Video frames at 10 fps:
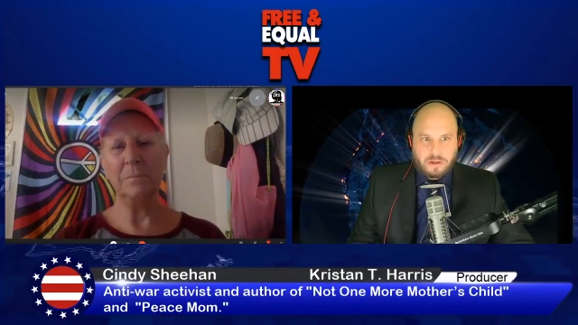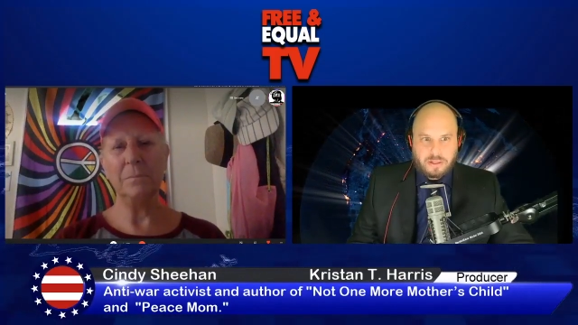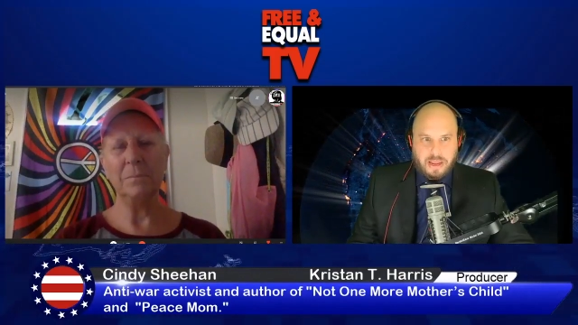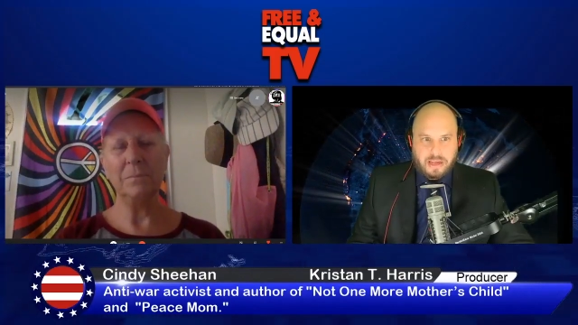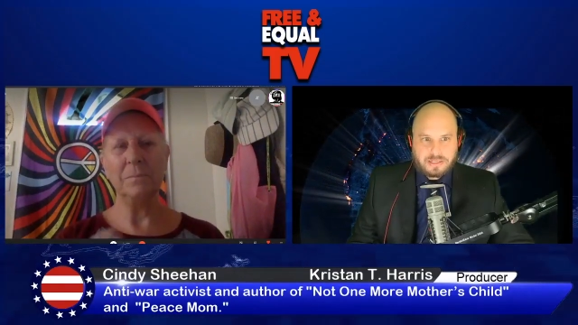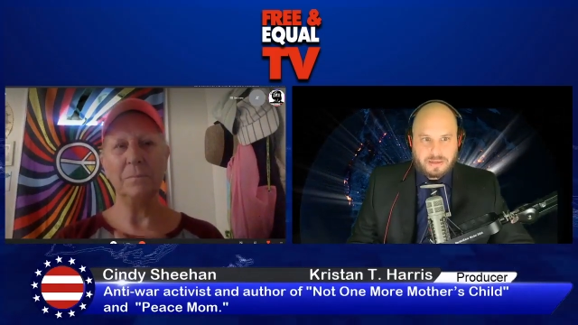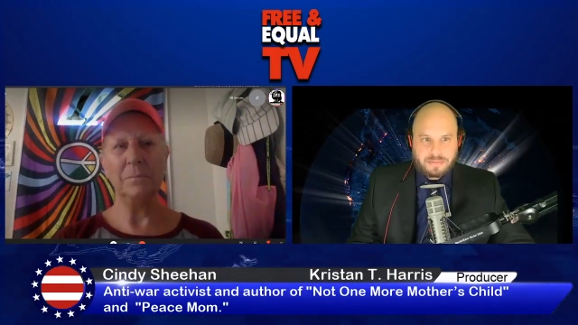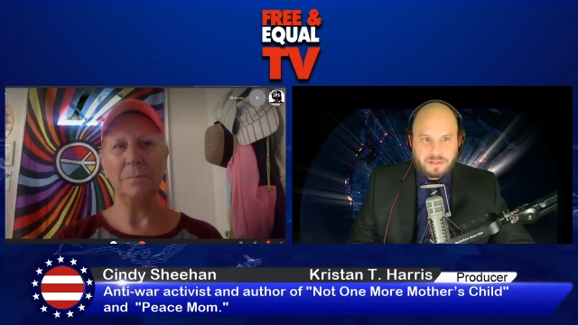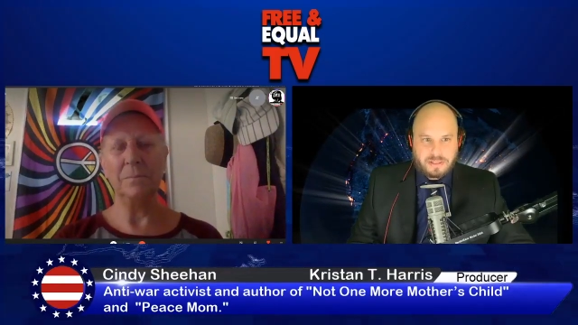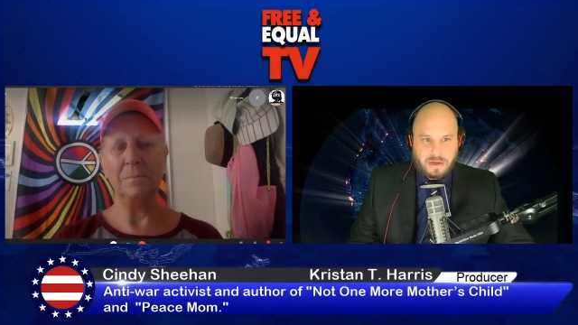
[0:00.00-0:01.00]
Speaker 1: like
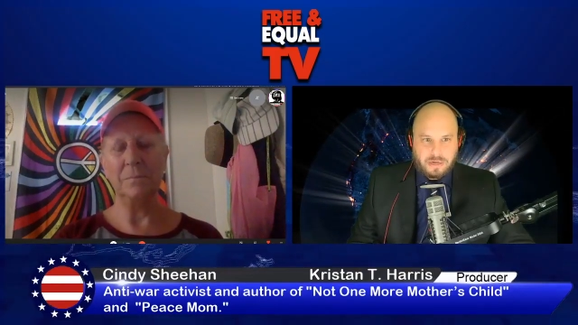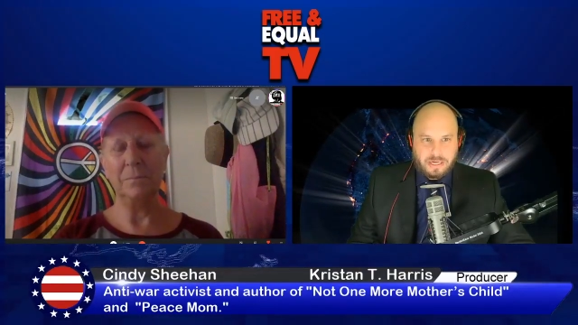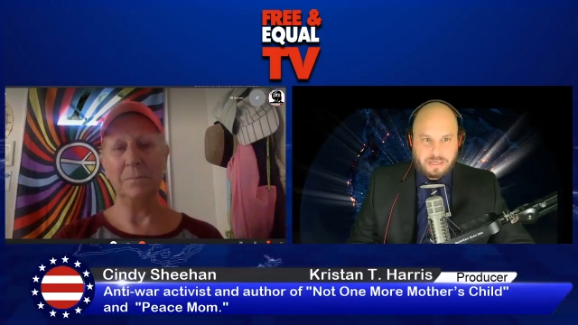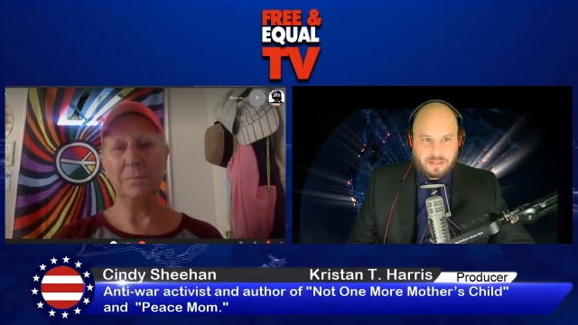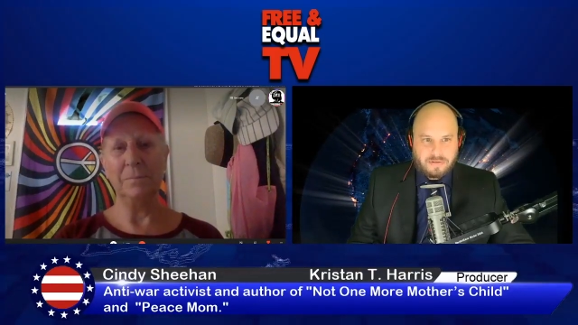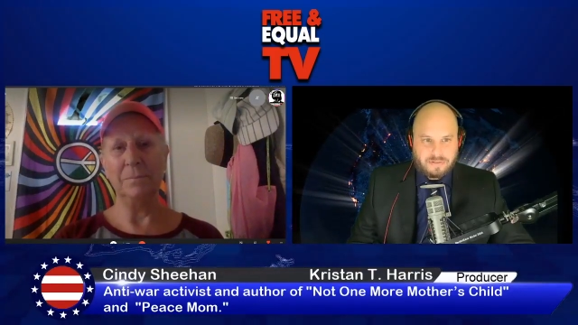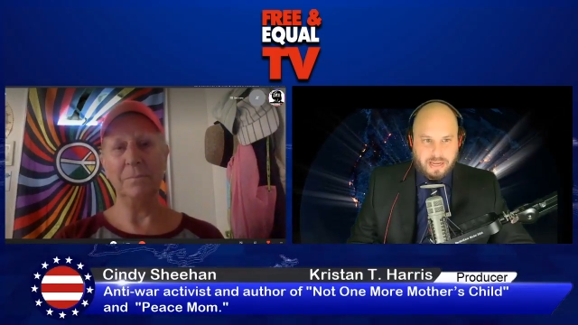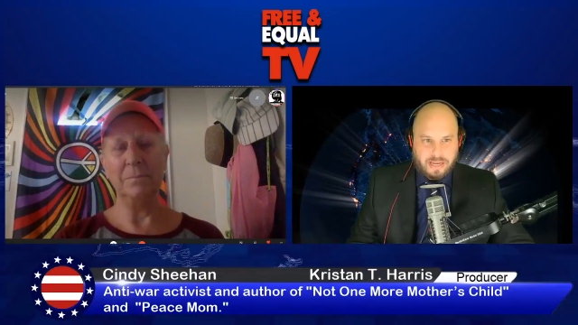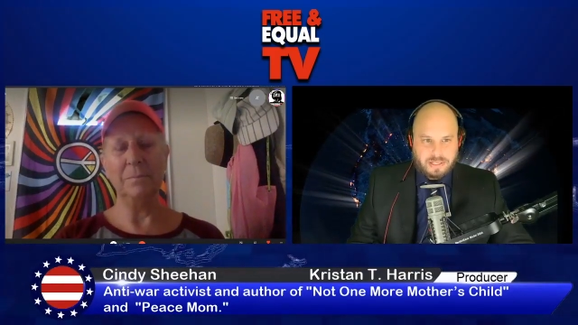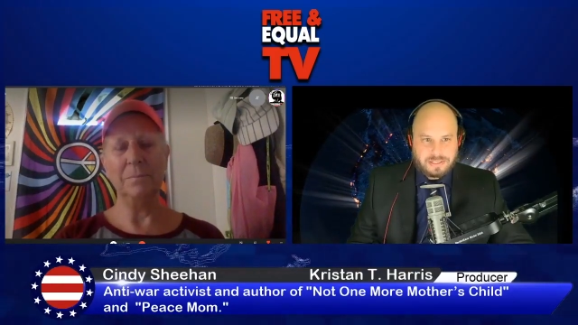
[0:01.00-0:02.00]
something that you need to live
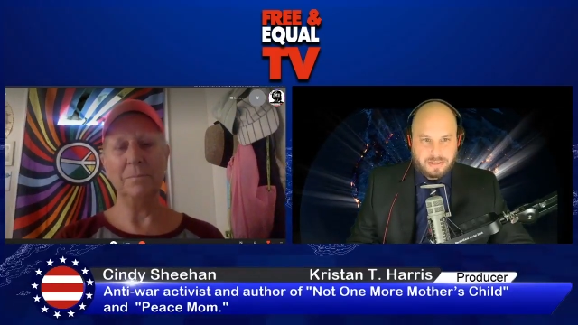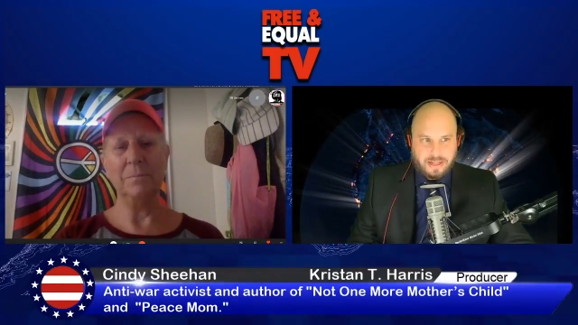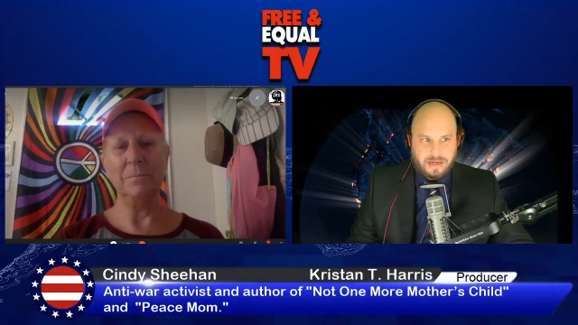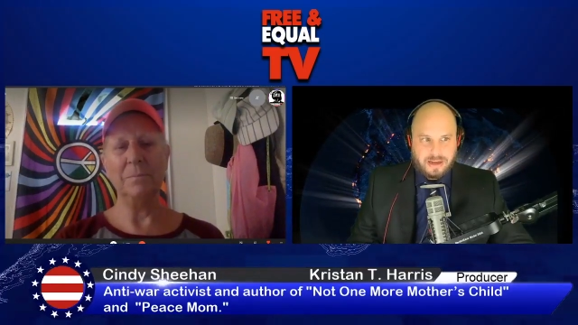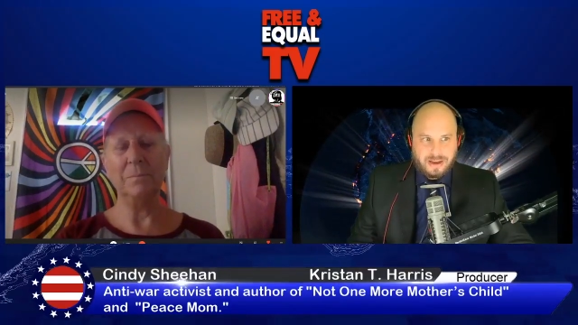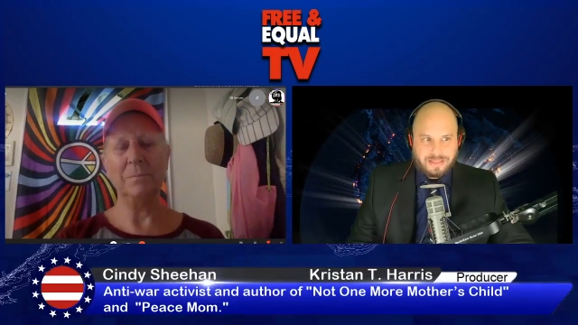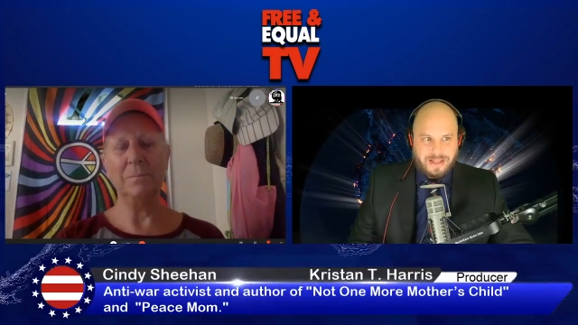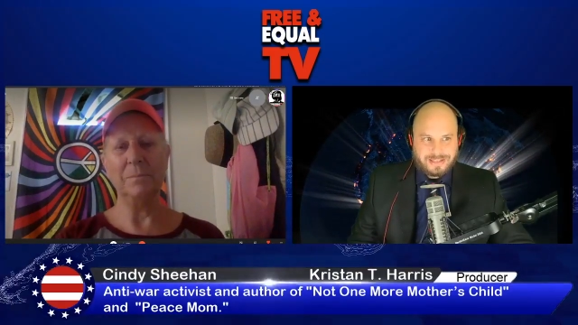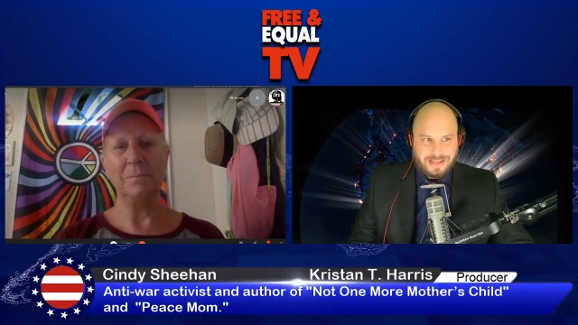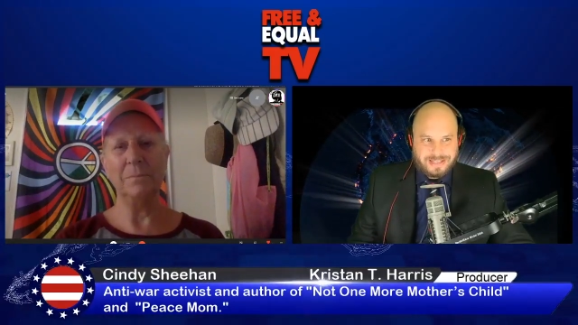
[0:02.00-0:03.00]
like insulin
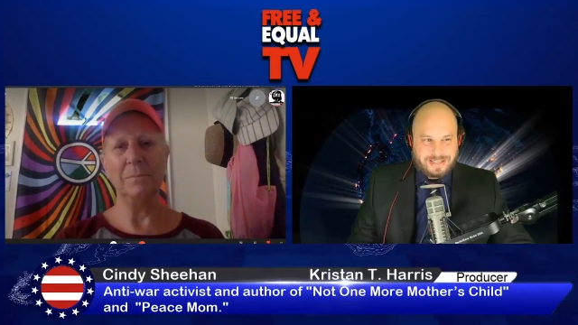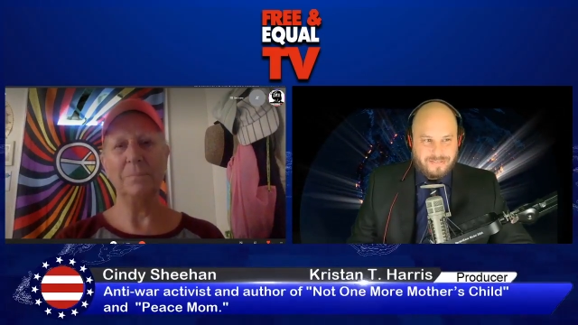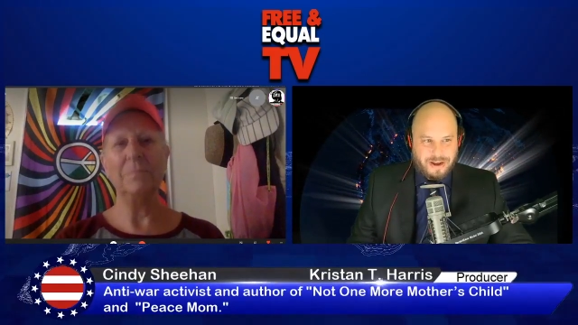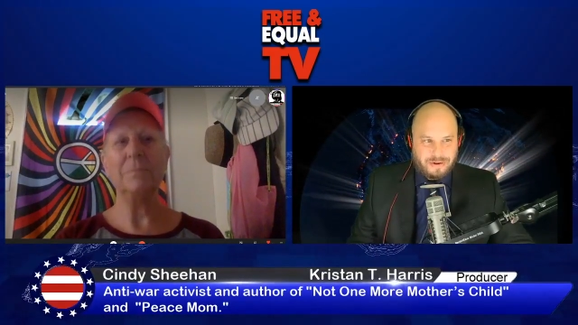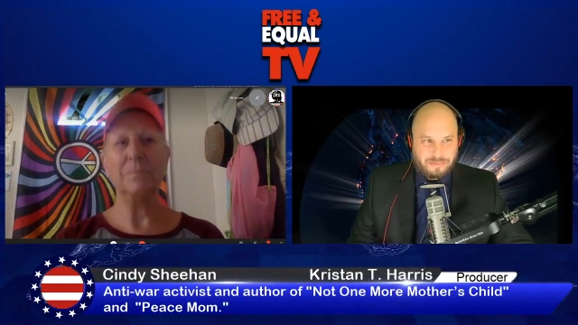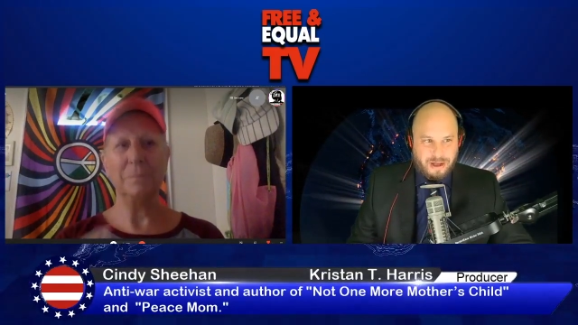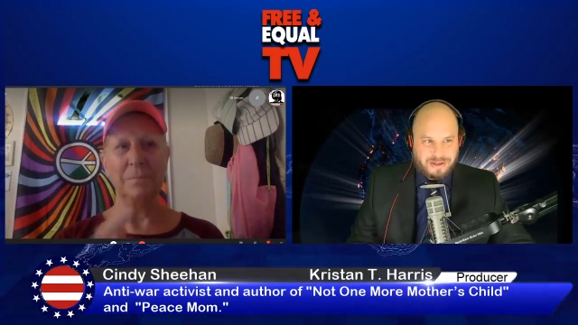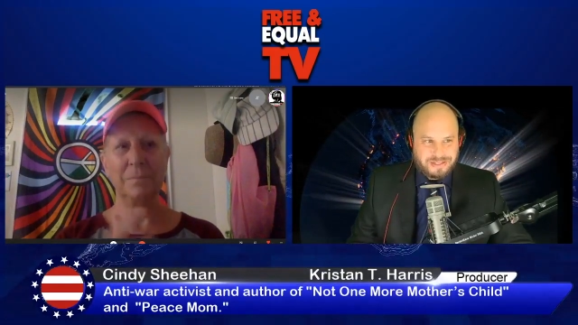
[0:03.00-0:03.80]
that's like 700 bucks.